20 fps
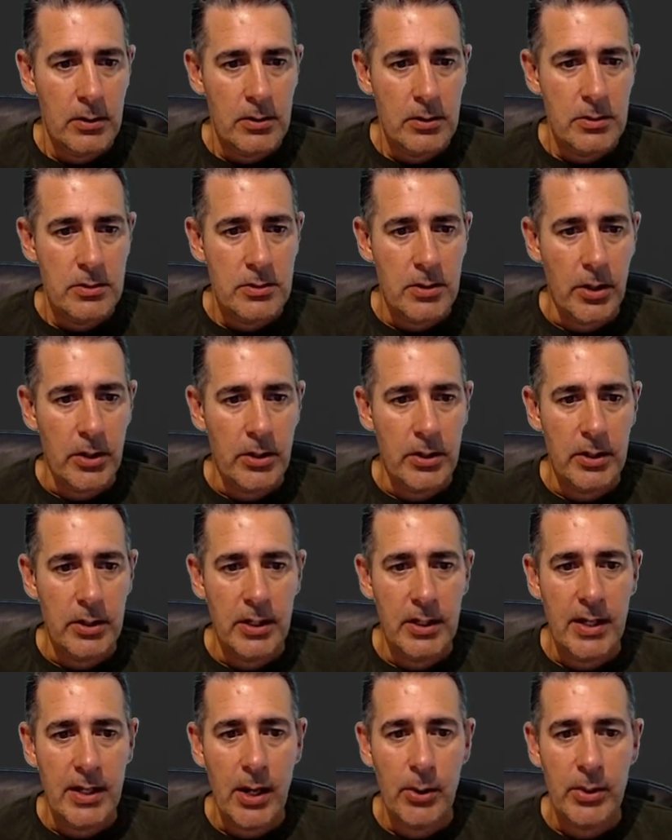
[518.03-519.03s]
So
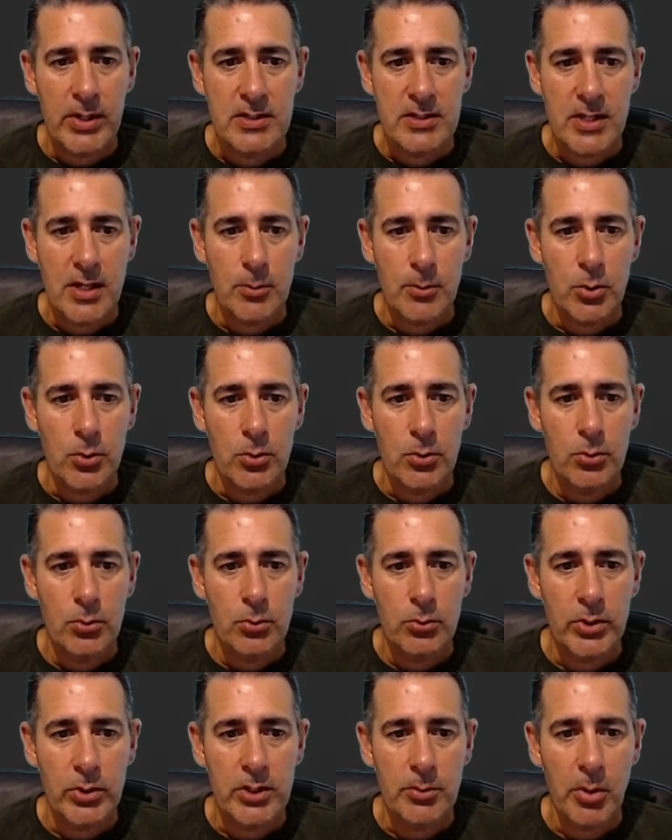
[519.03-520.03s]
in our example,
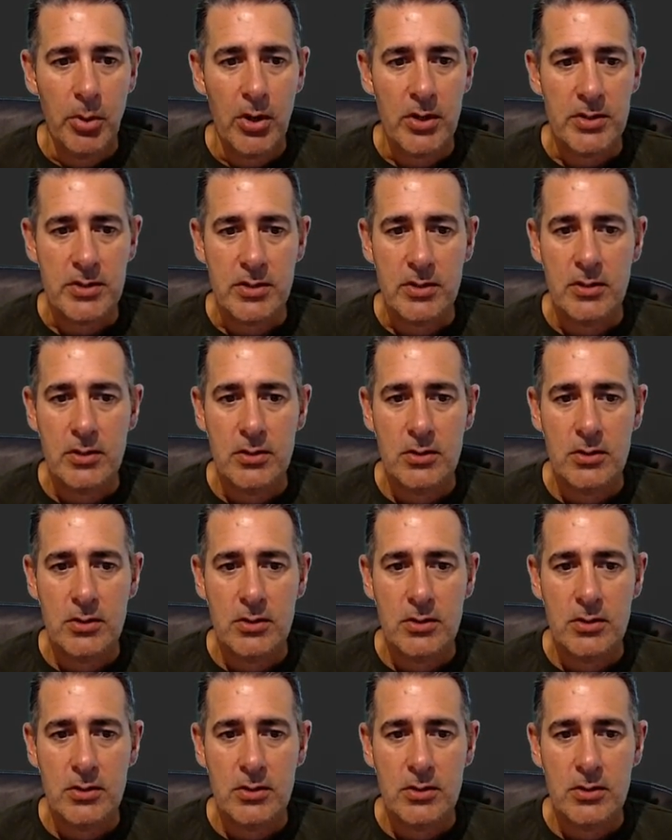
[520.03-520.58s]
we deposit